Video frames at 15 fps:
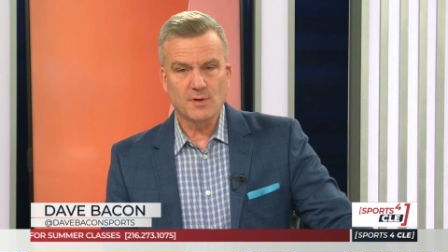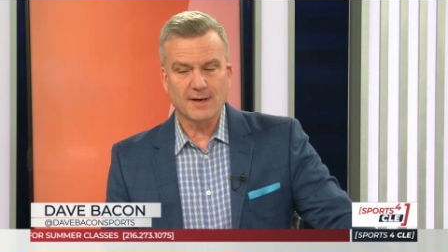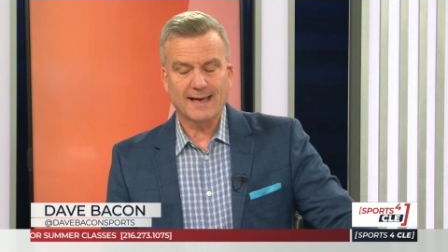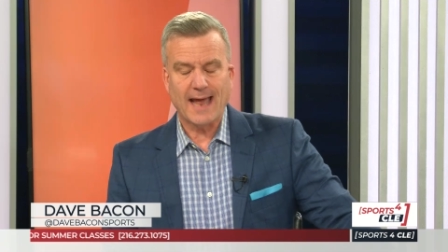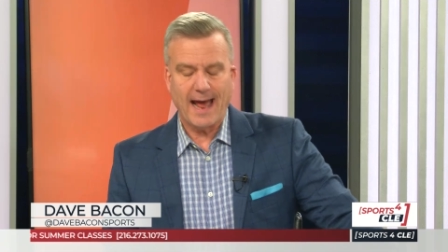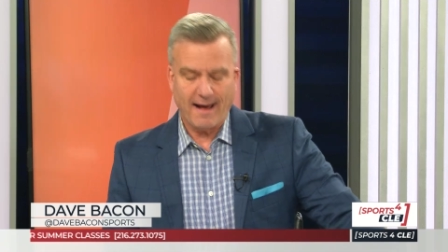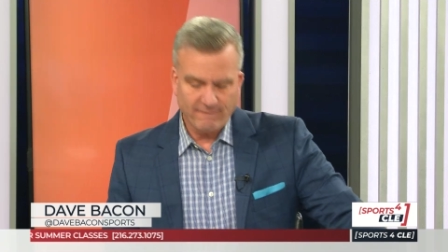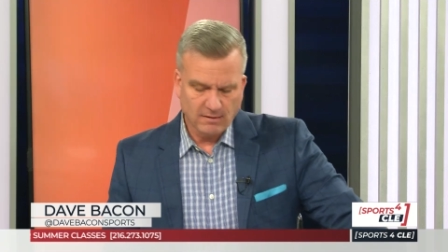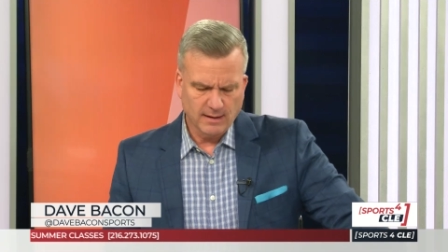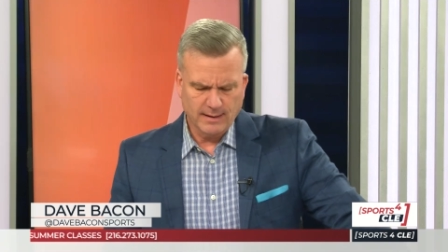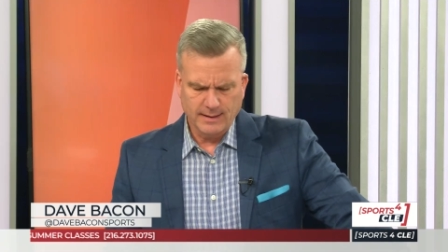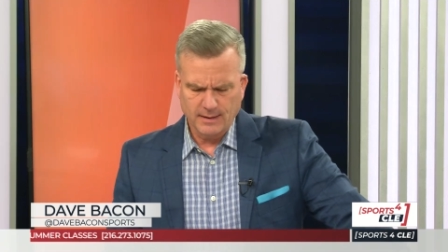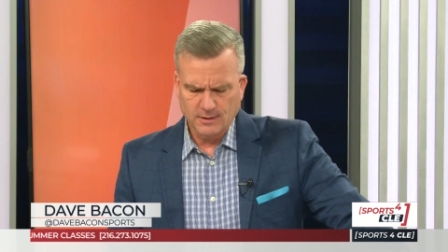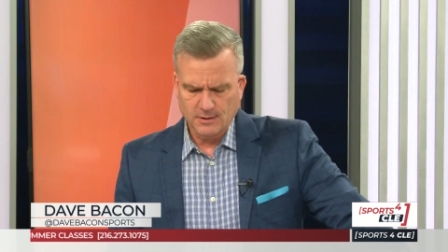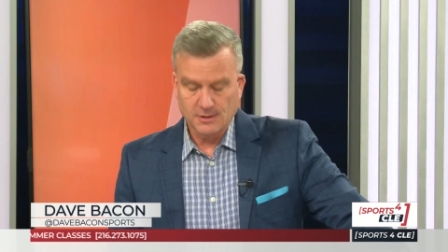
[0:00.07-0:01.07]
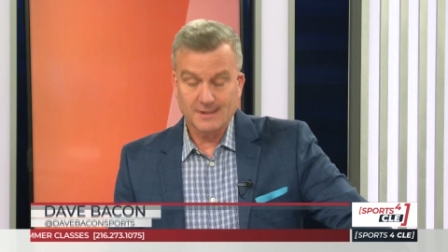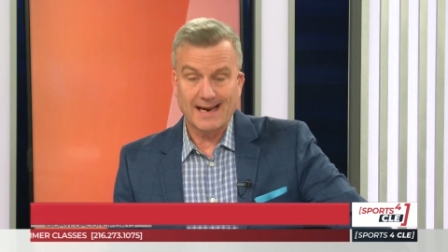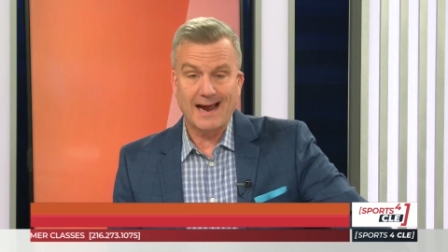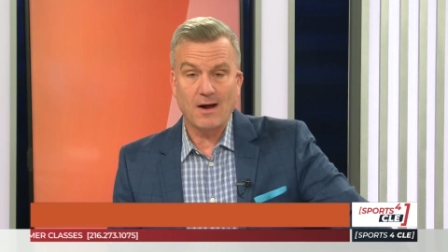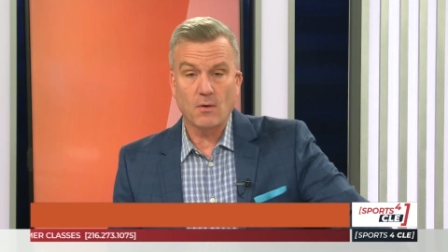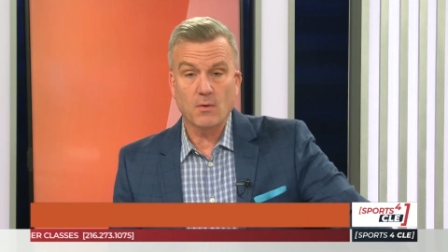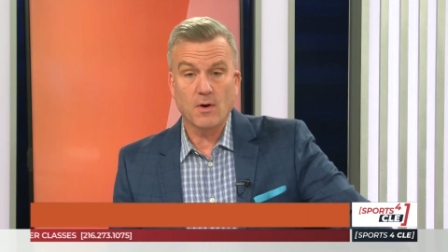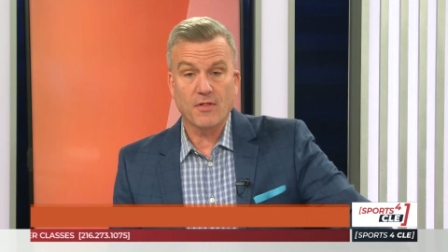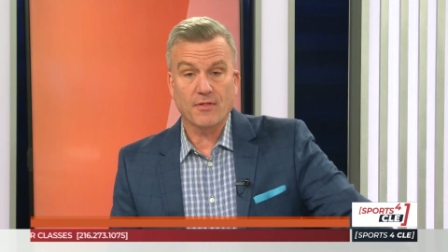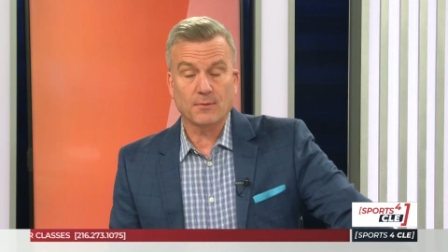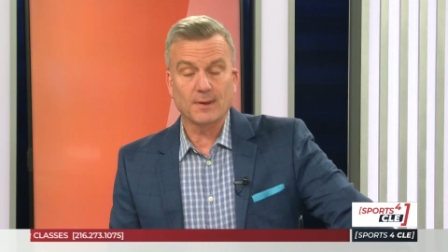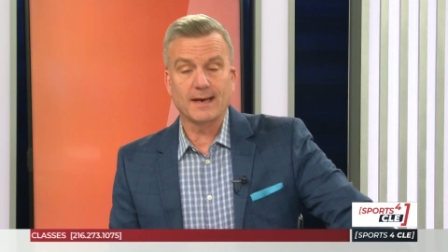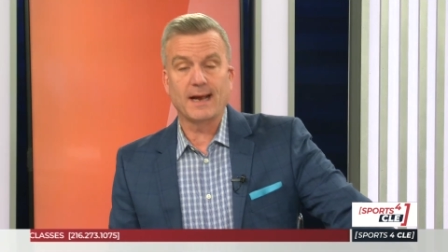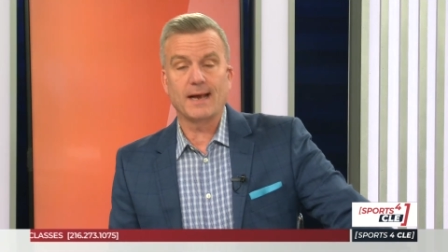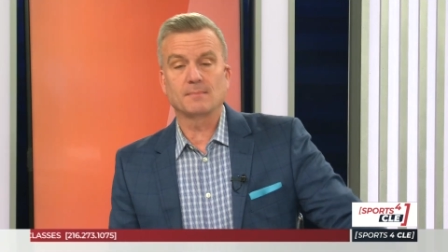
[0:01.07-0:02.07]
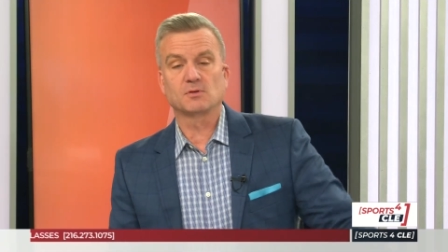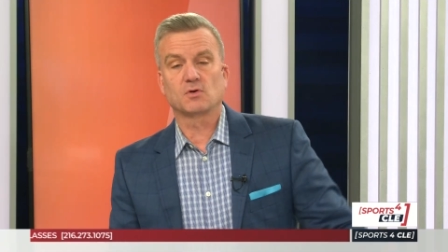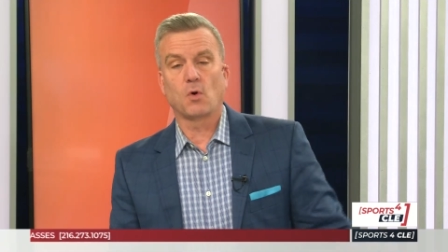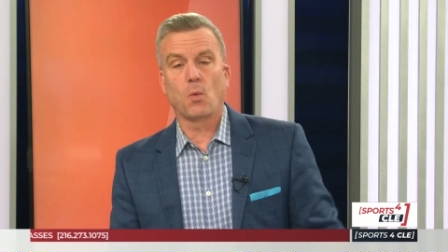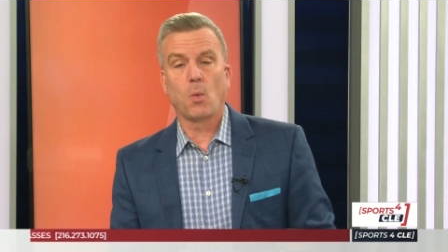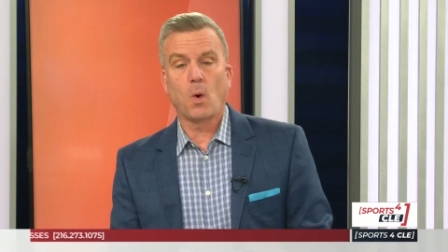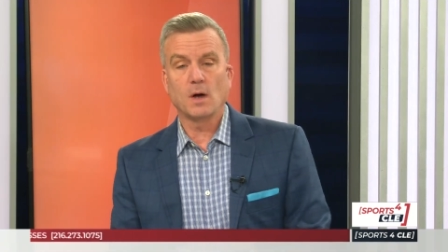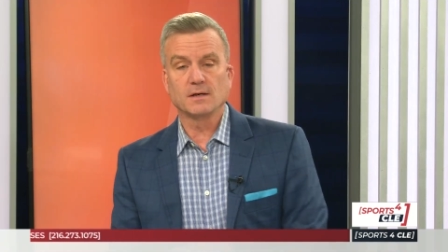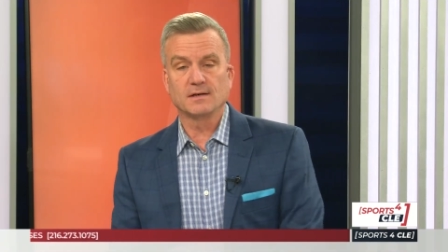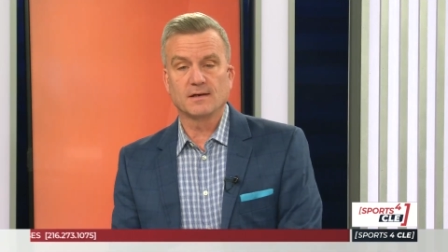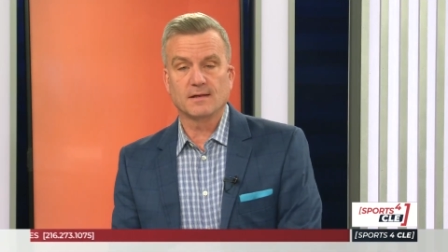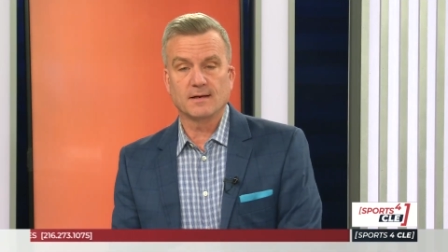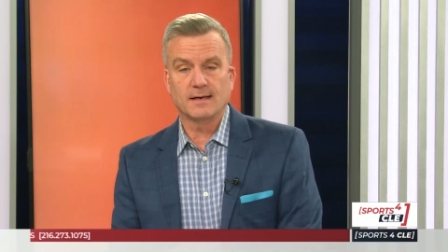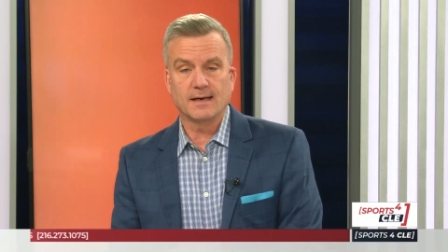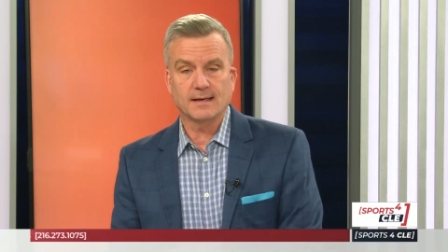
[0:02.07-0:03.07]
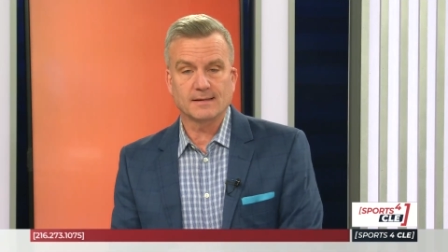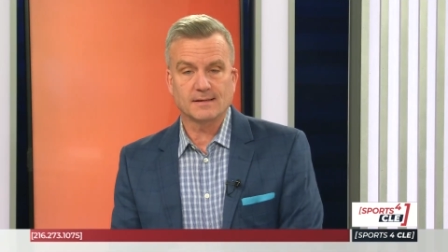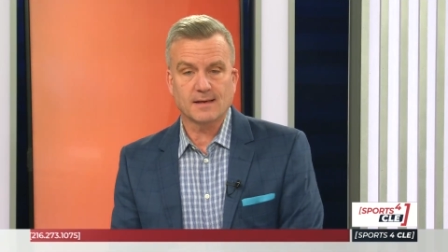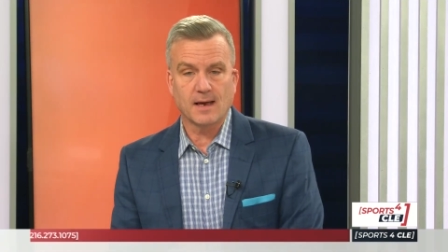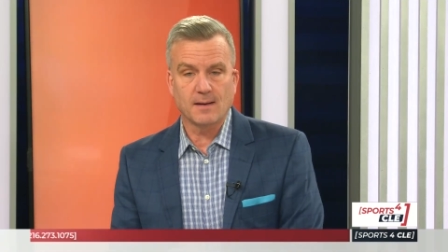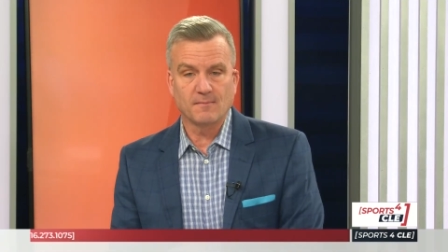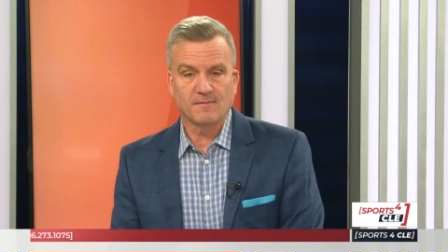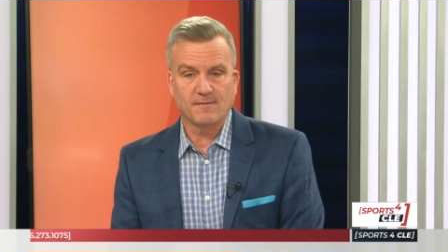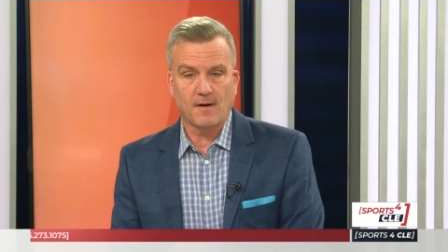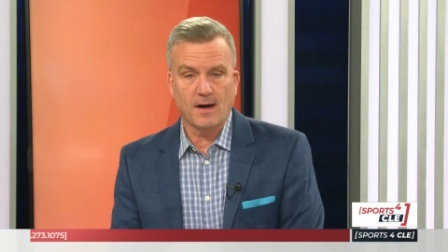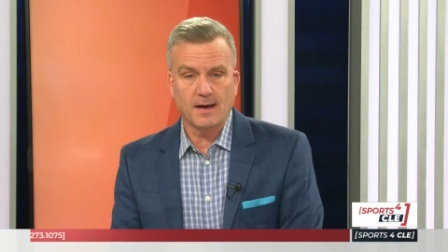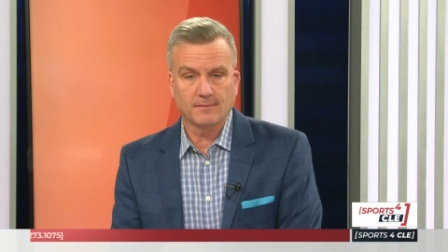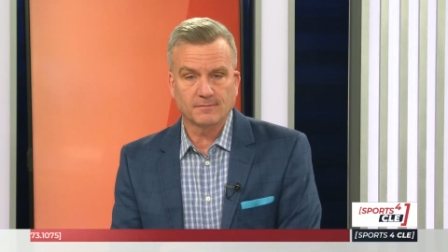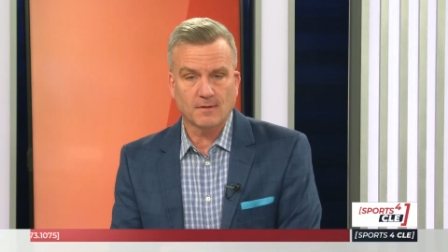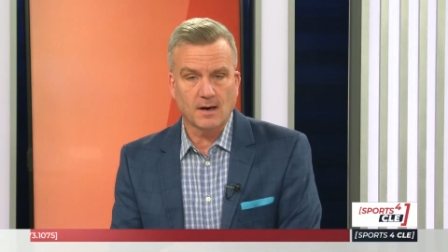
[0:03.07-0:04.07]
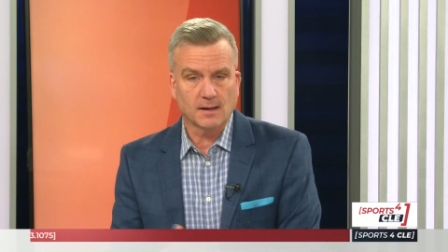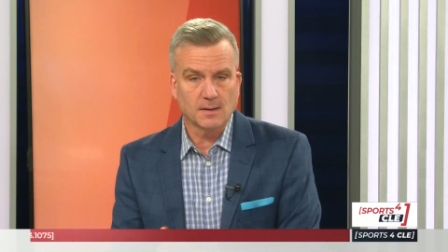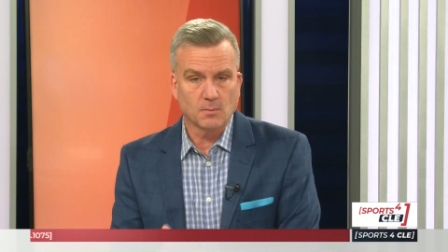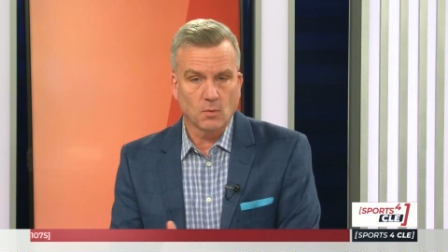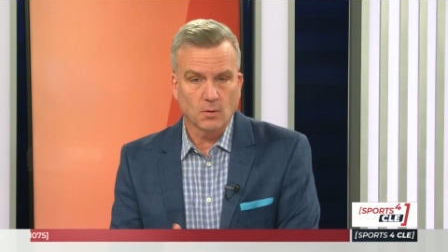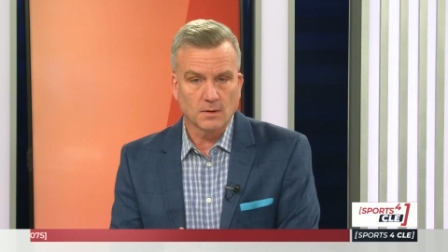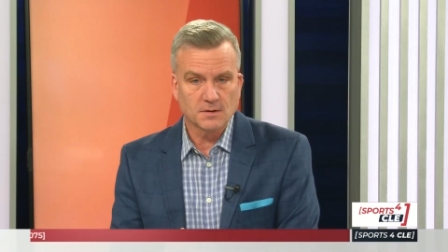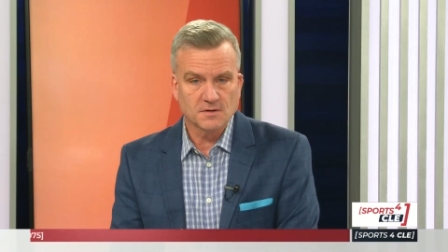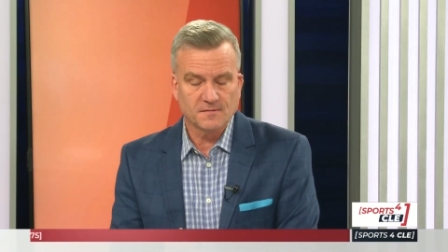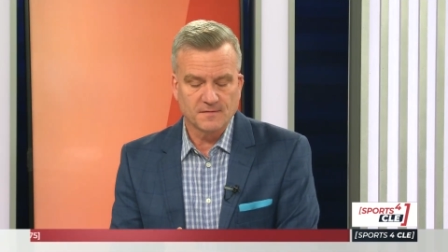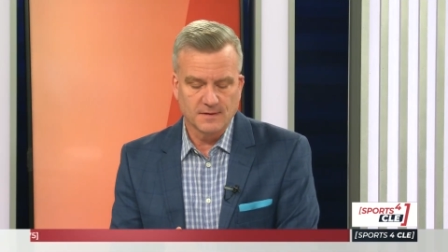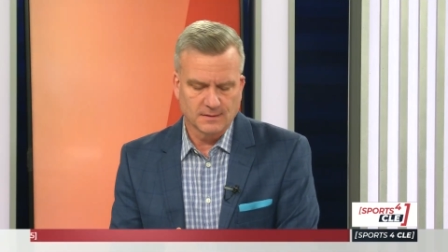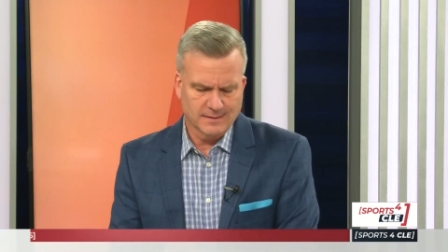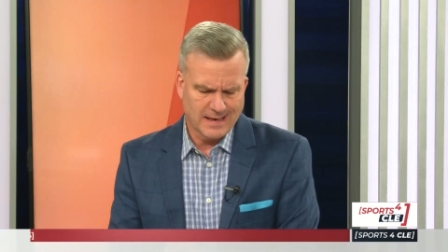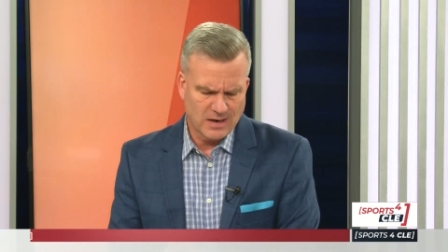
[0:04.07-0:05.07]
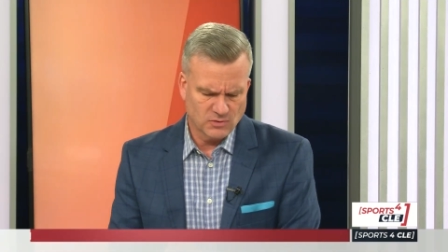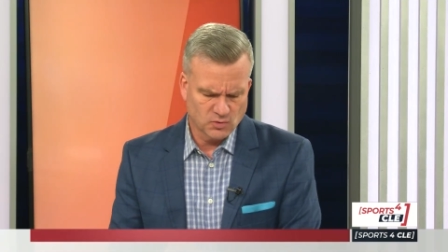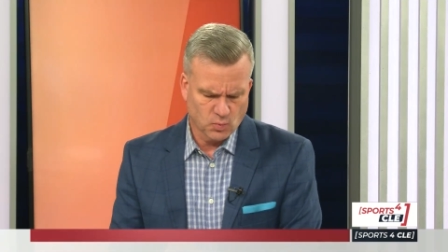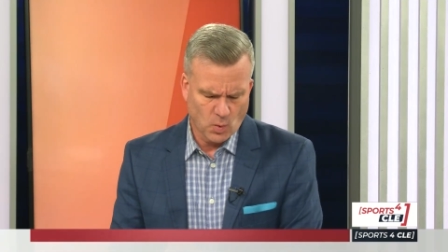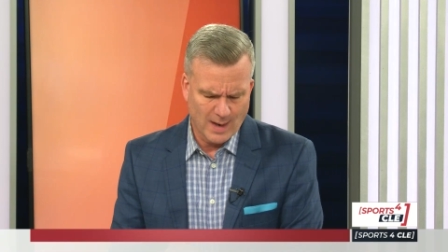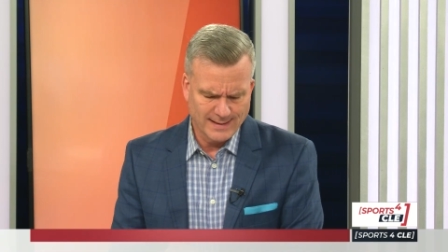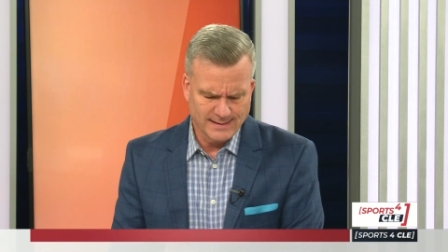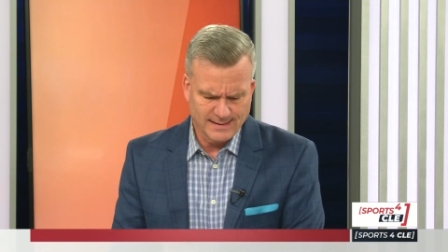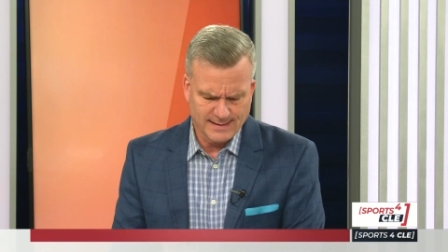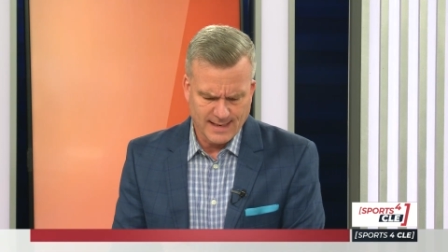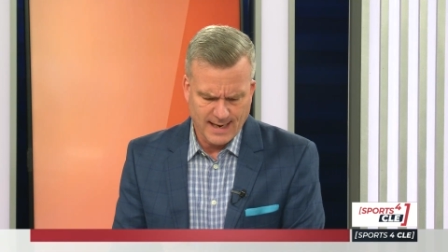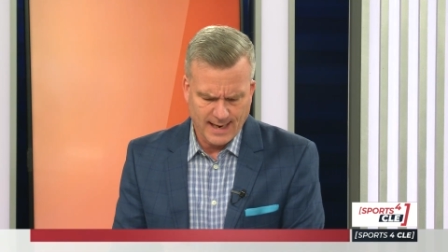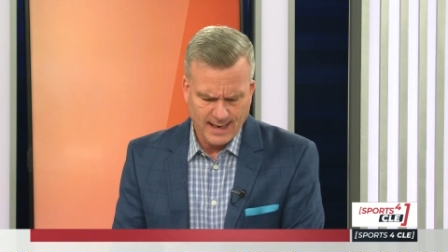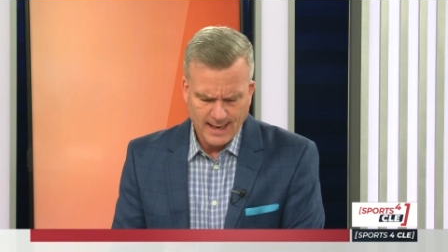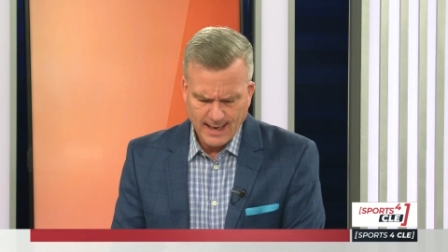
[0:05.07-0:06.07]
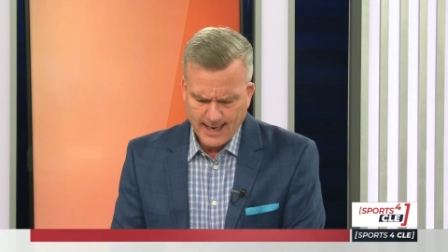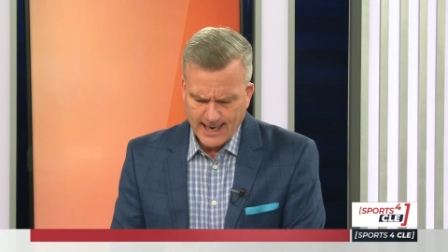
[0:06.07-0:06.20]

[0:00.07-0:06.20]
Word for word: Cavaliers down 3 games to 1 to the Knicks. Game 5, Rocket Mortgage Fieldhouse Wednesday.